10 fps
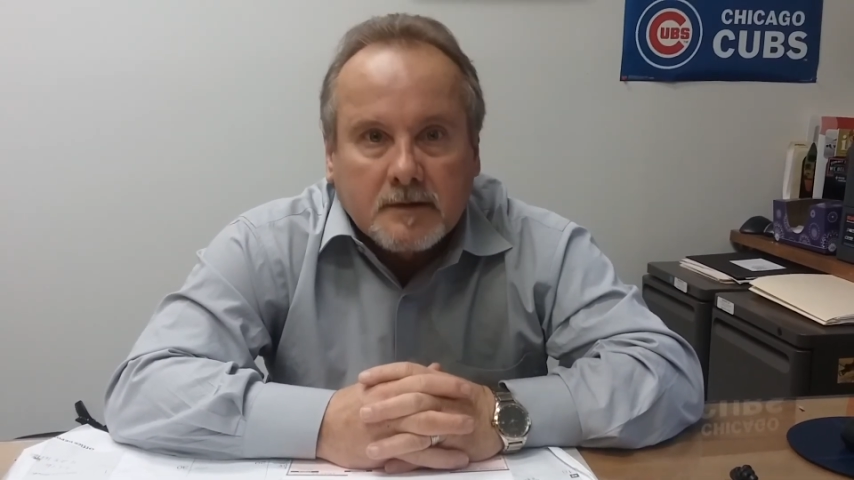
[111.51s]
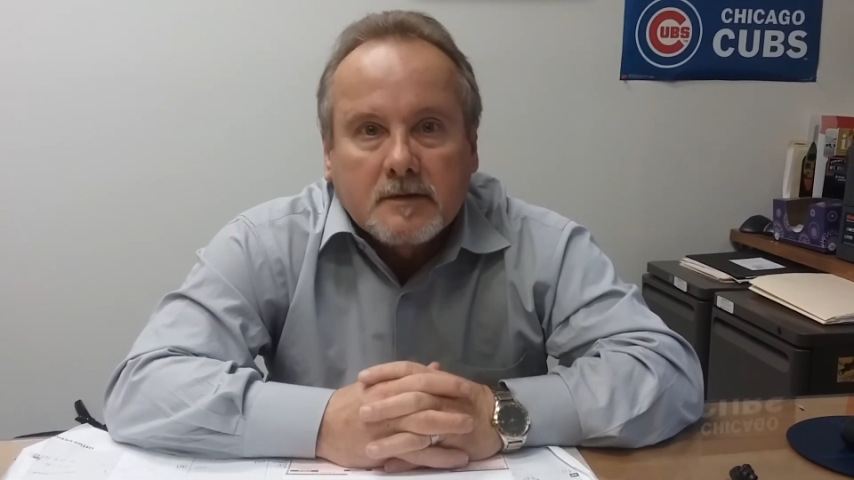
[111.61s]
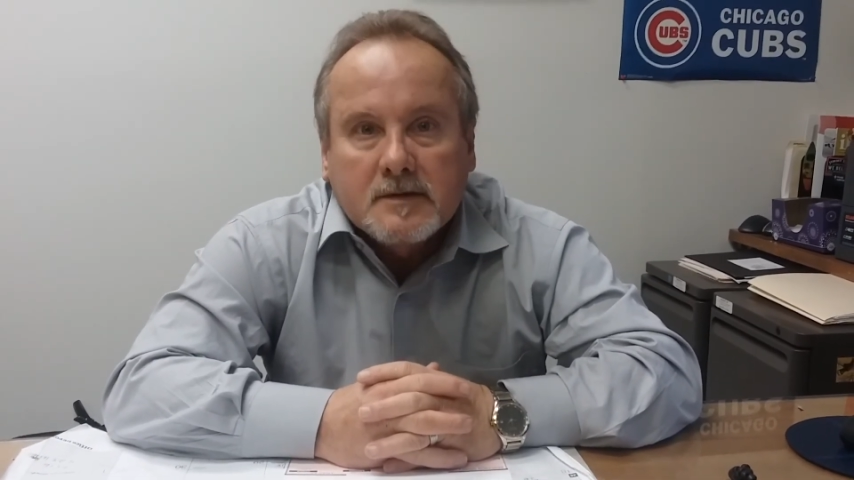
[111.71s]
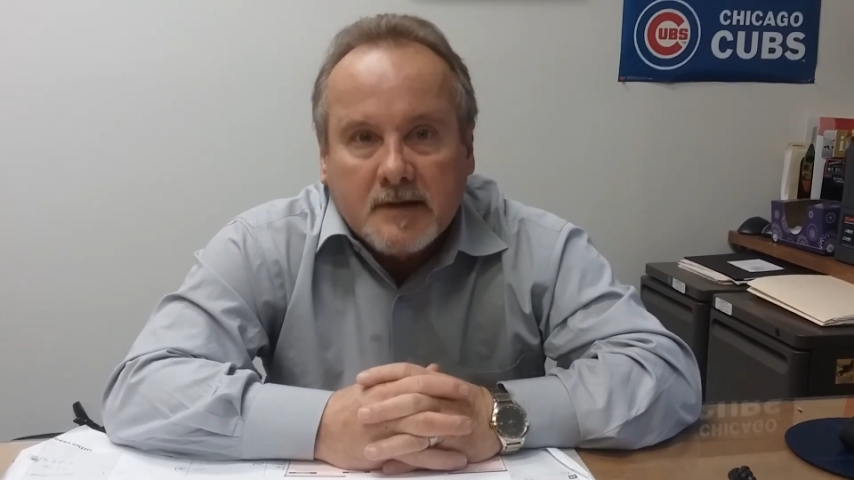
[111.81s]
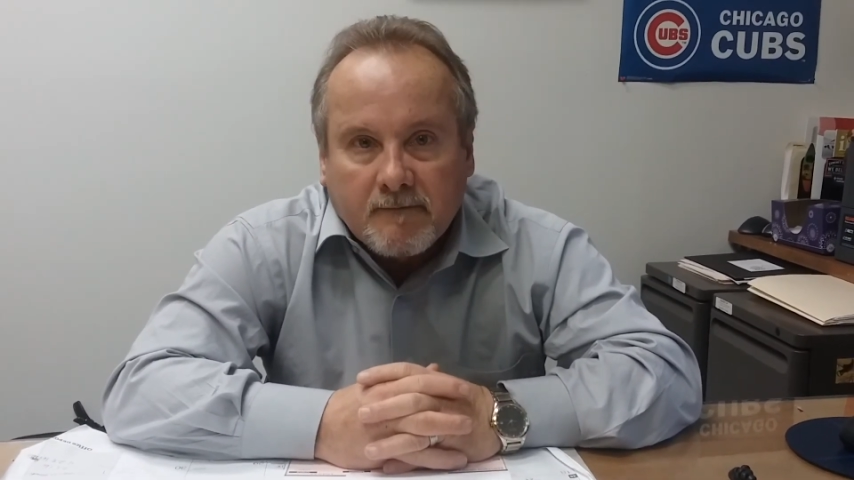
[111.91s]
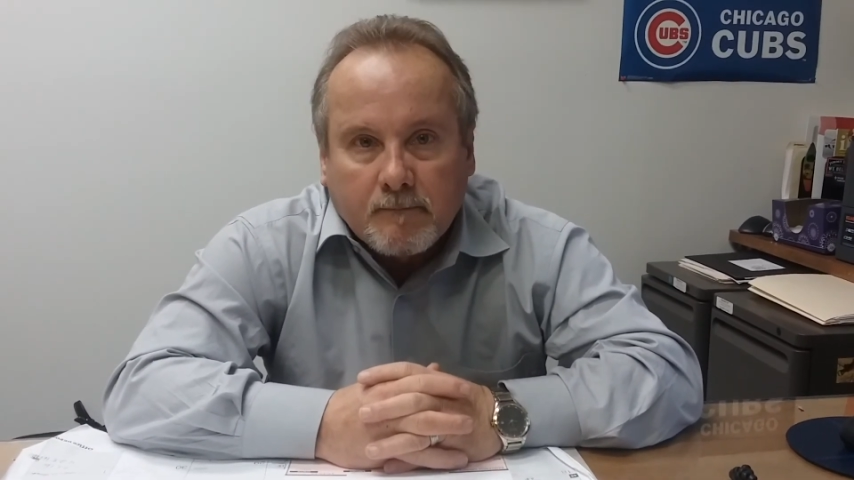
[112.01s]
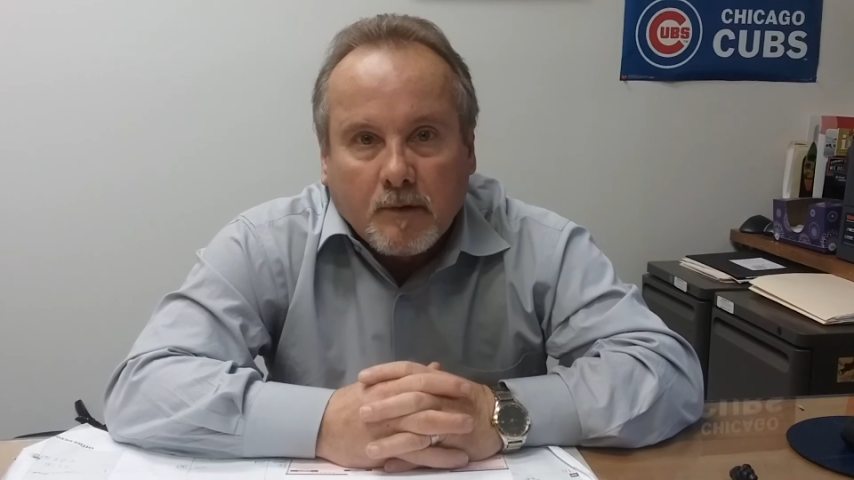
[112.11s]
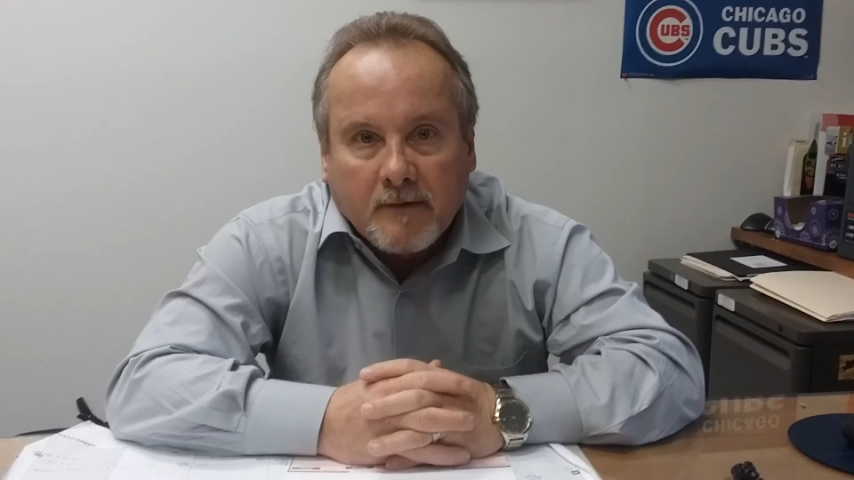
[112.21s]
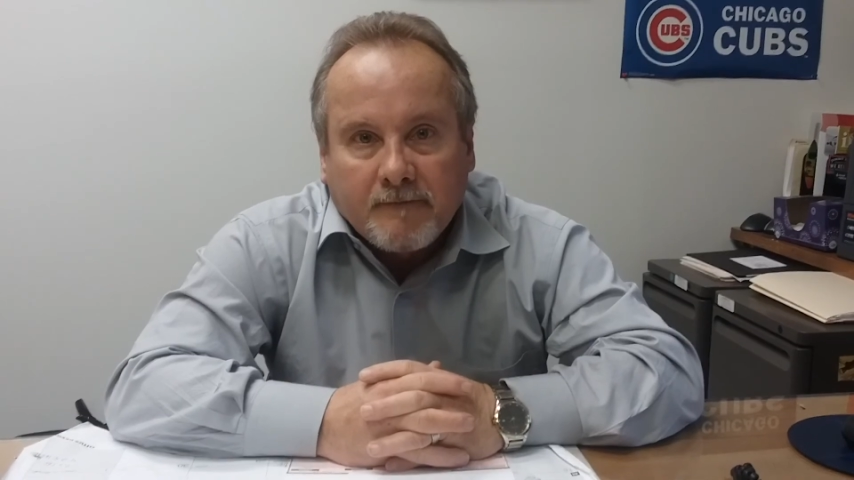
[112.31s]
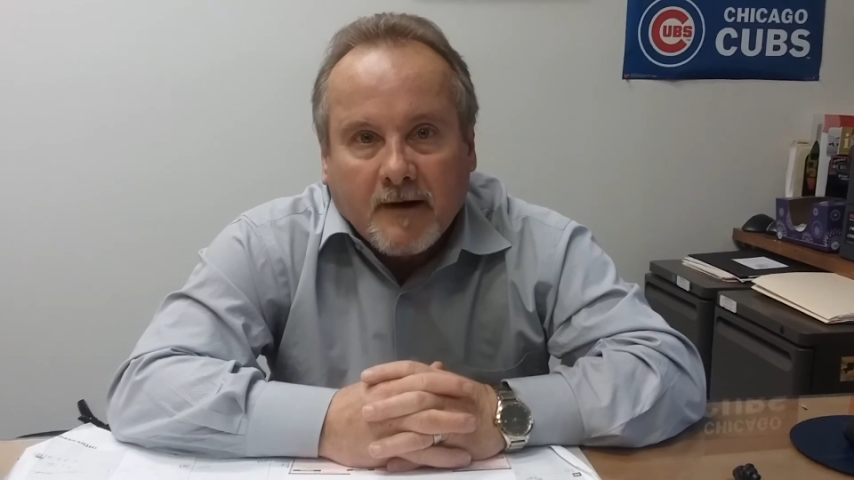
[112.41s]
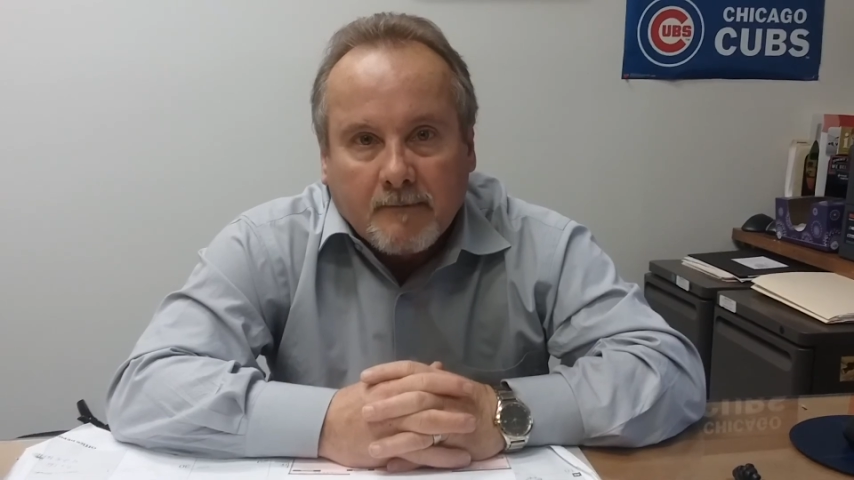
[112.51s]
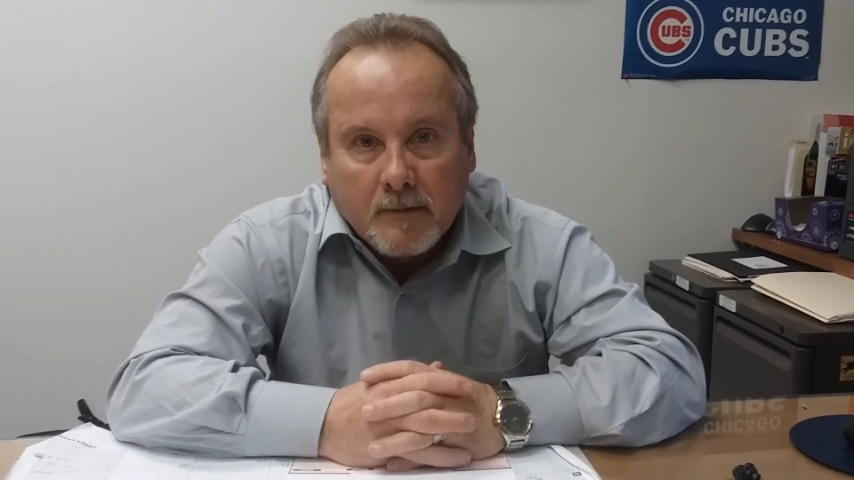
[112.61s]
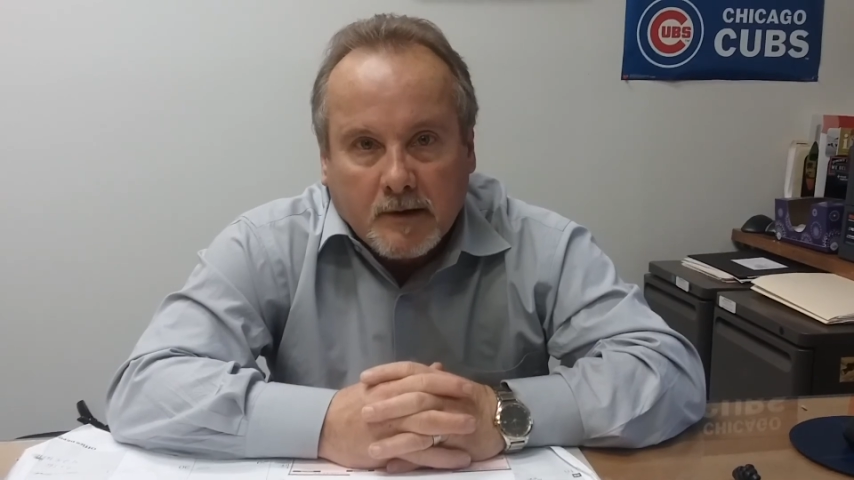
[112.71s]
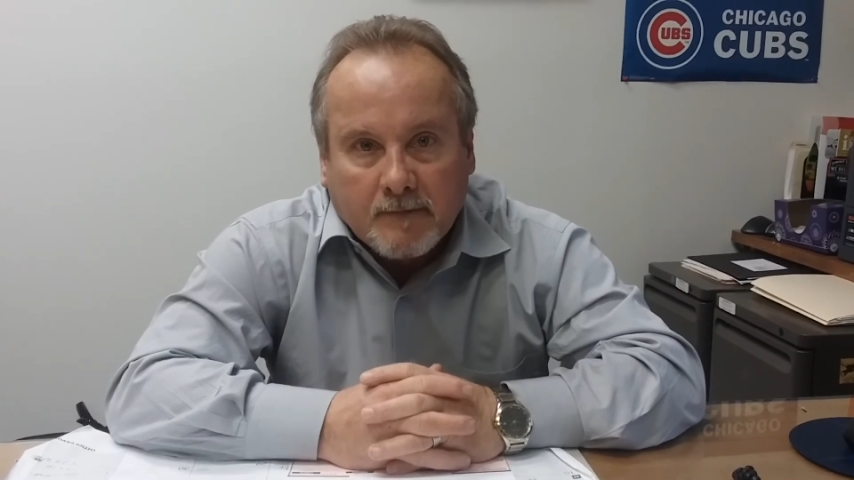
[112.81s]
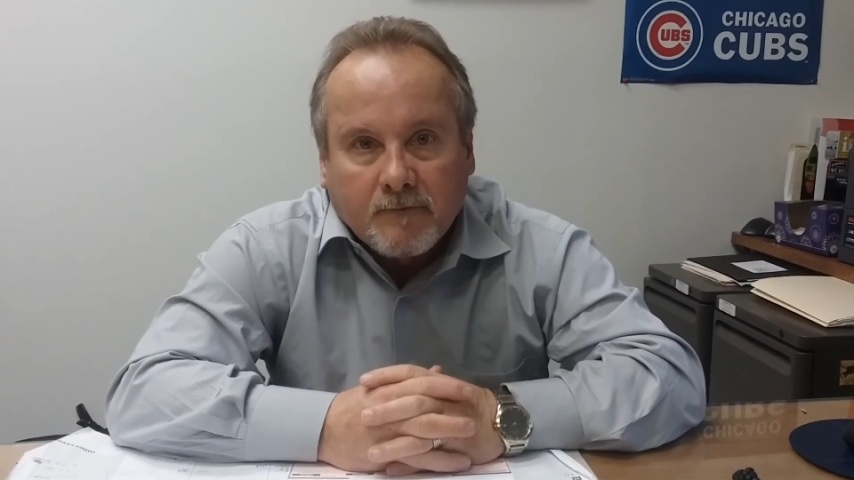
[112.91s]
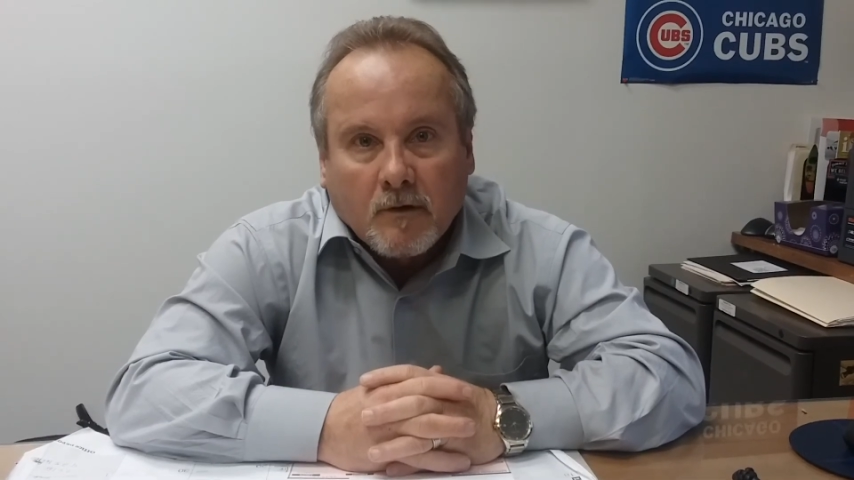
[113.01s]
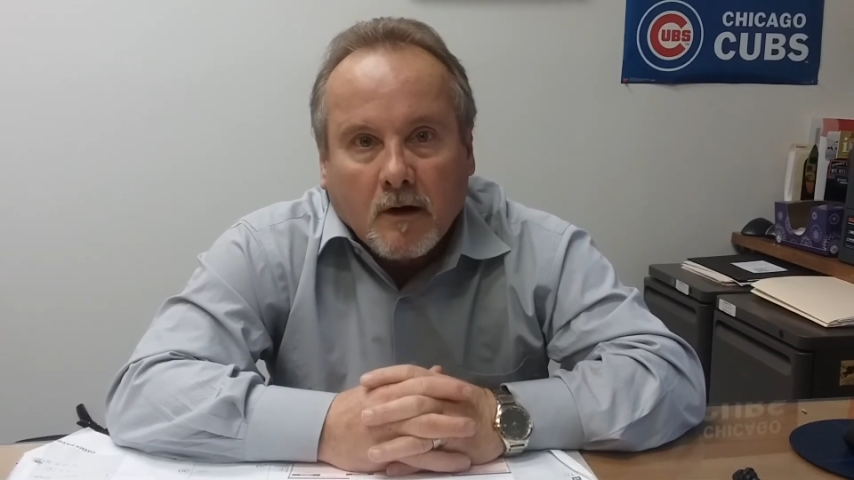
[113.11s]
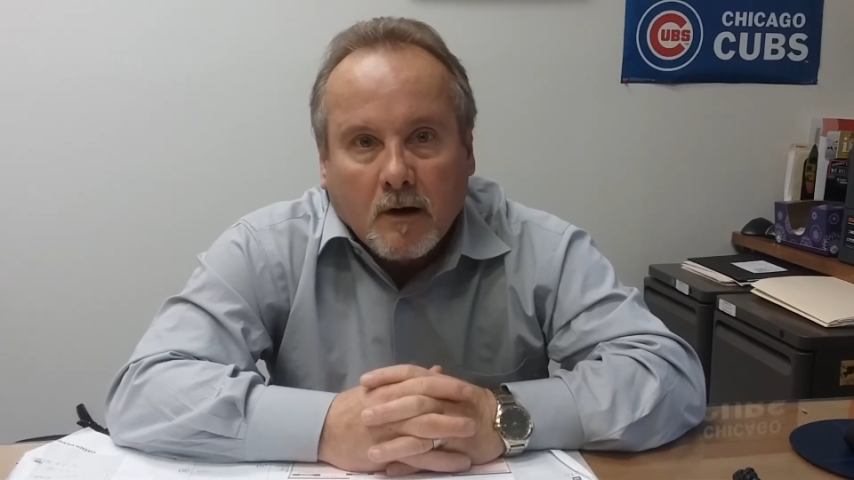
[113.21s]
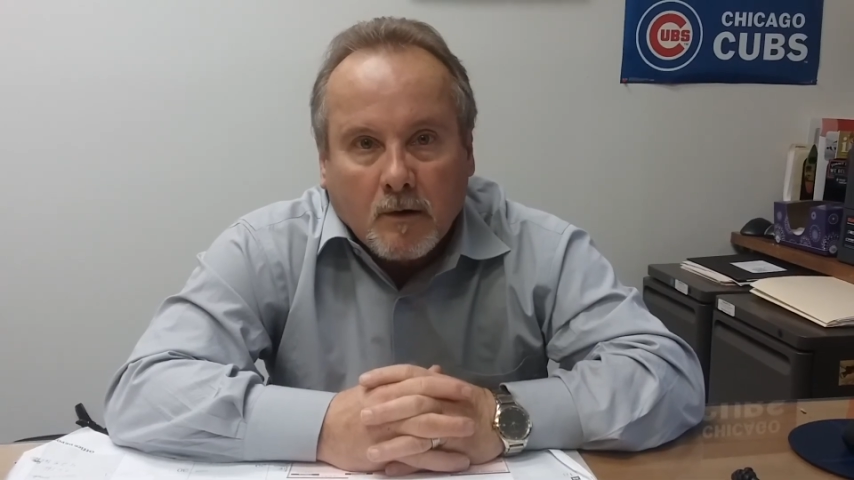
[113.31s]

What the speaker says: 7.5 million for our